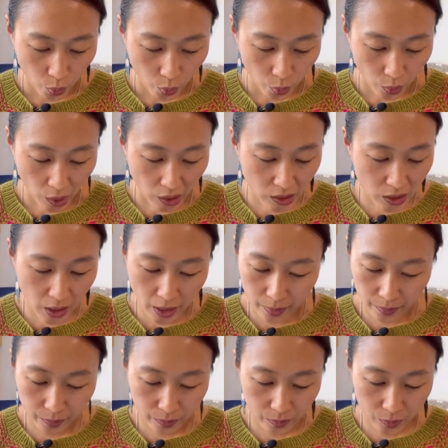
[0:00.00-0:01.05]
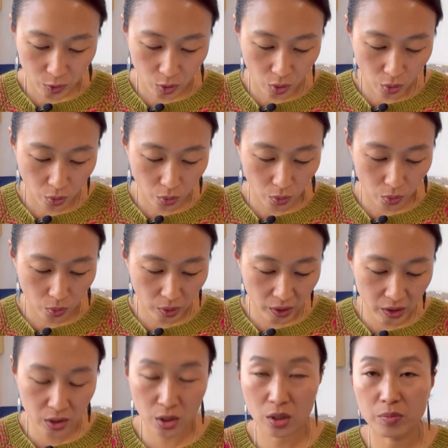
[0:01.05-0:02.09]
That's it. So
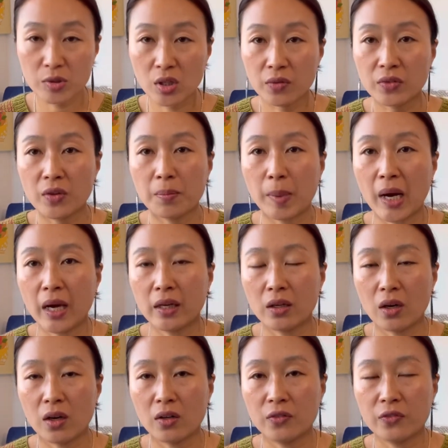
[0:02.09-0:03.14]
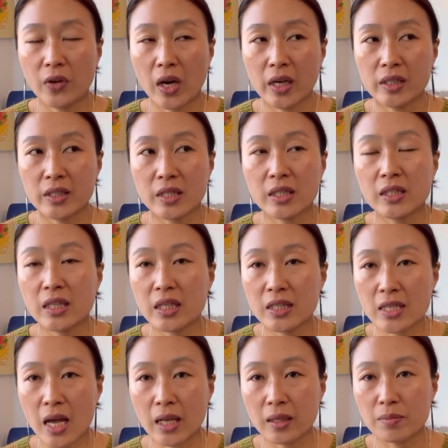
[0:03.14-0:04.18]
in terms of the bind off, I did
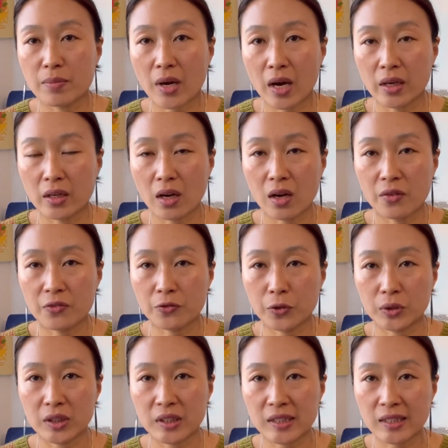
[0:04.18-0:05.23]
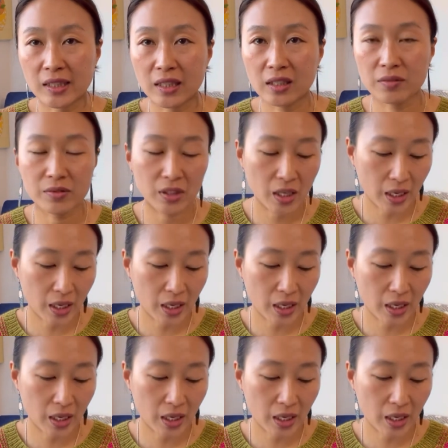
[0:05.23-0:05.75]
Italian bind off for the sleeves,